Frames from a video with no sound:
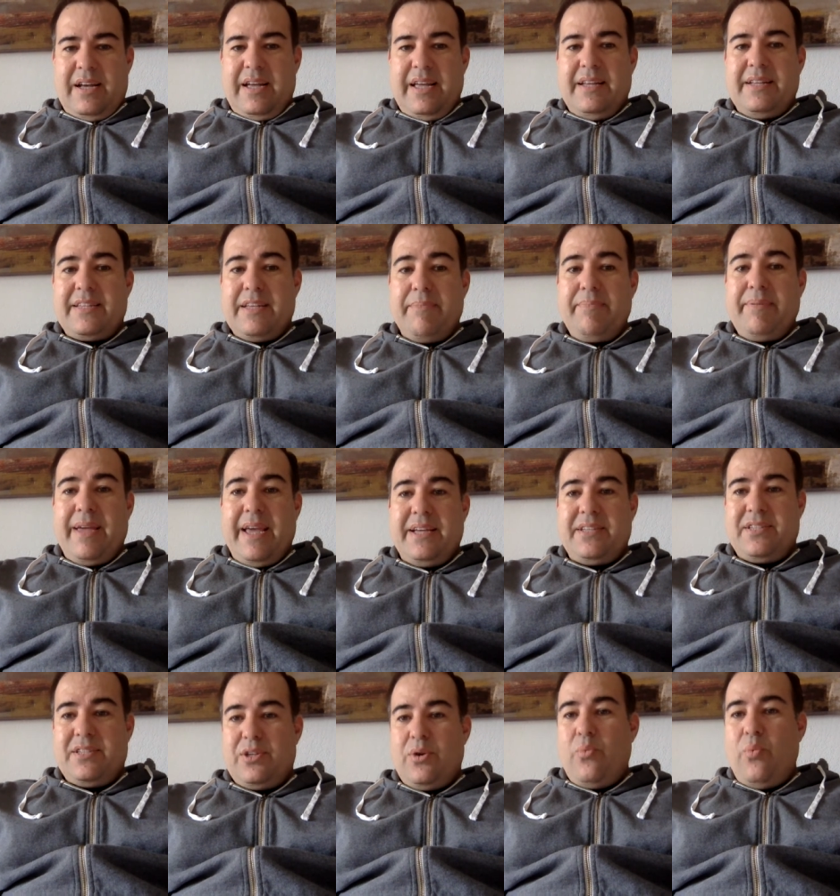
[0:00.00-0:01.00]
in some
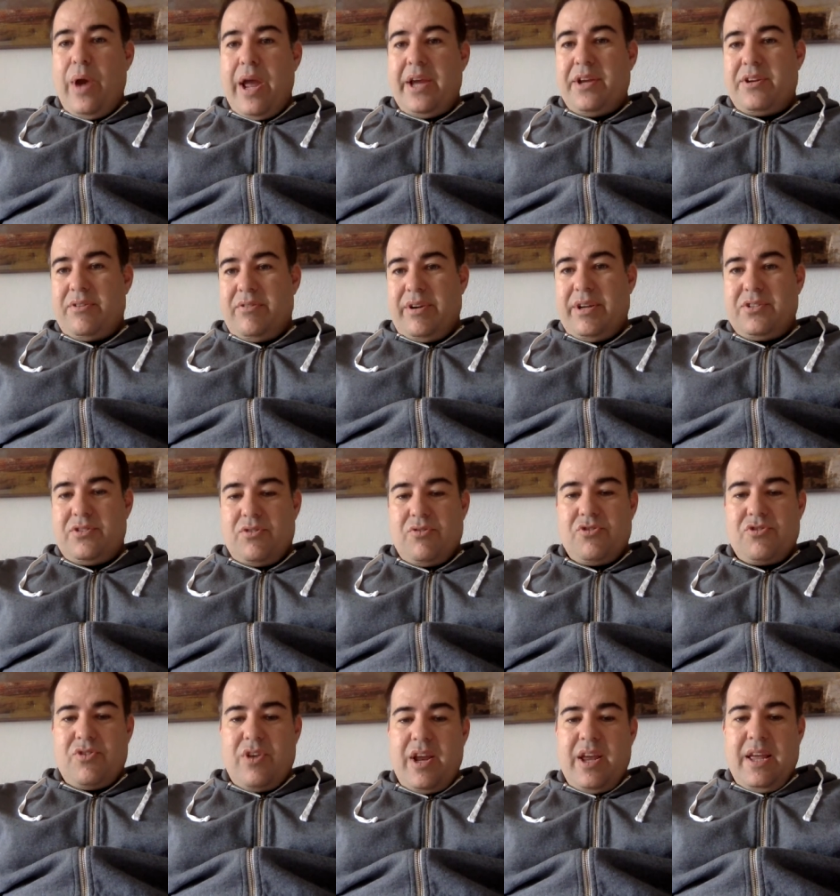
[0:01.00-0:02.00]
cases, awake during
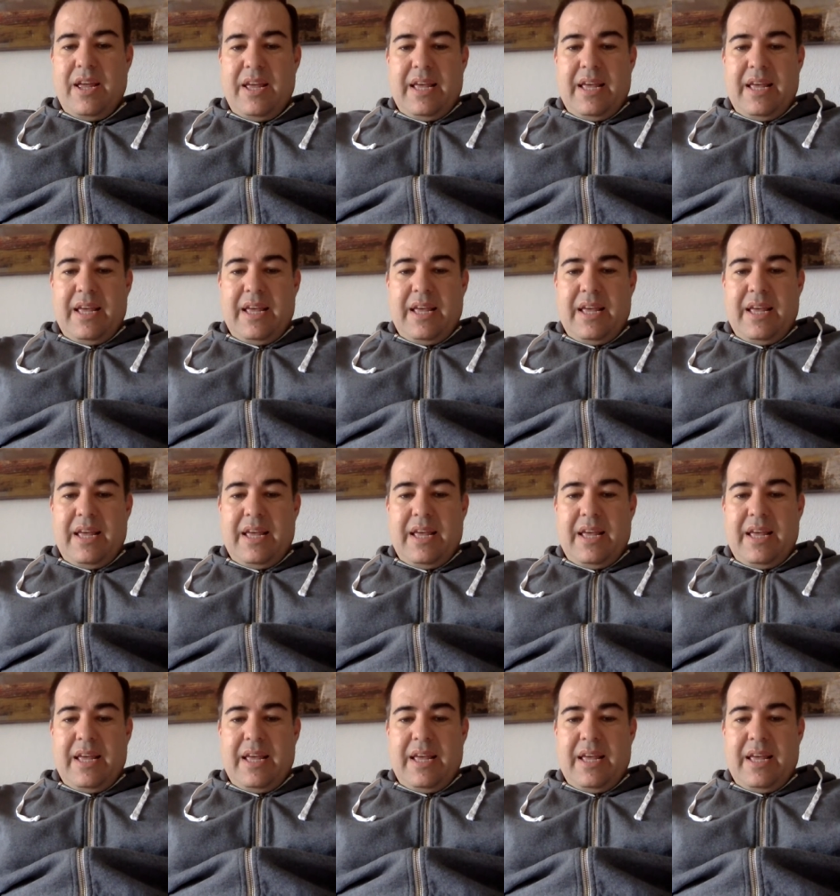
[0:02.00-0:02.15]
surgery.